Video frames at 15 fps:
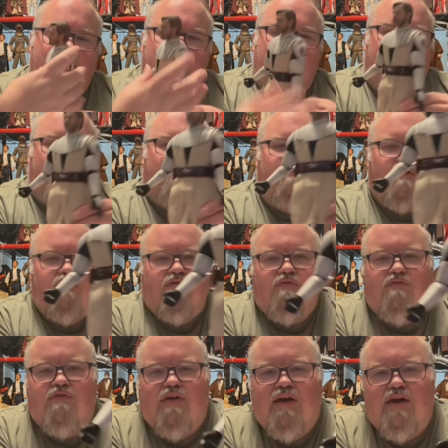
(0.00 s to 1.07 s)
And so you'll
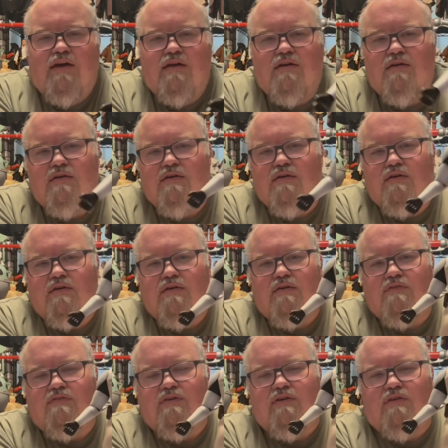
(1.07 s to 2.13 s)
see
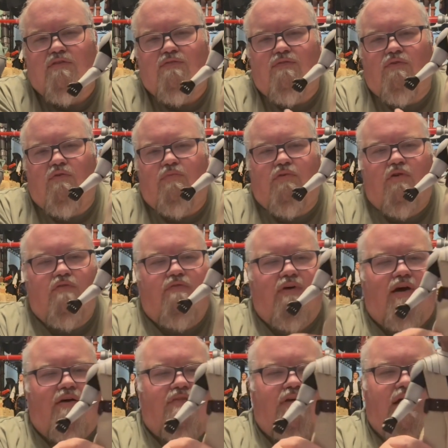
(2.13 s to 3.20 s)
his full
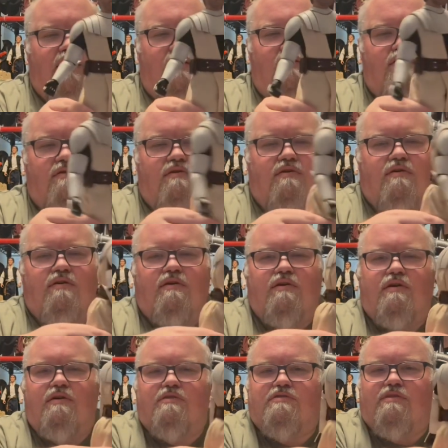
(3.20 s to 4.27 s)
profile there.
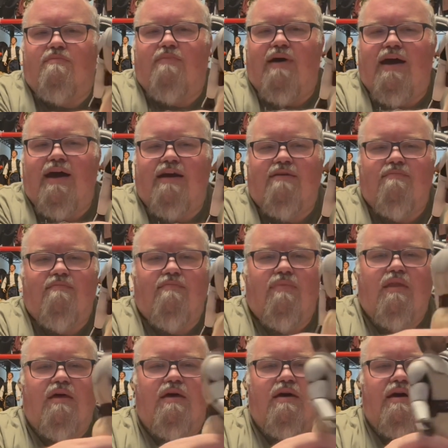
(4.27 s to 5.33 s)
Here's the back.
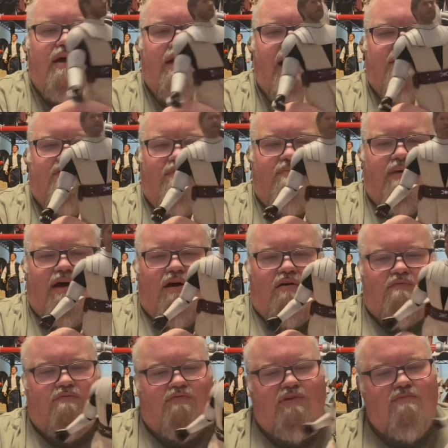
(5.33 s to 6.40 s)
He has a
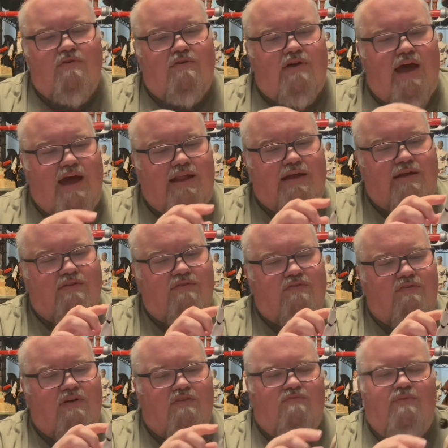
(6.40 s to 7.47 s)
belt similar to
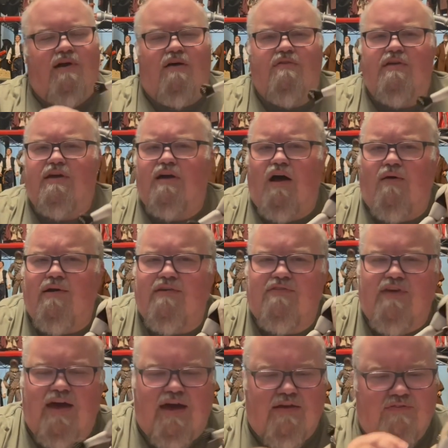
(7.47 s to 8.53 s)
Anakin's, his belt that he always
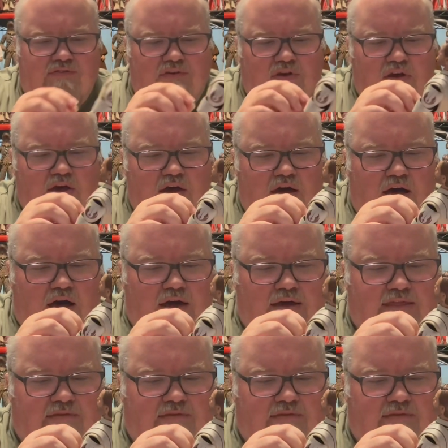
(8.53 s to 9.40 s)
has in the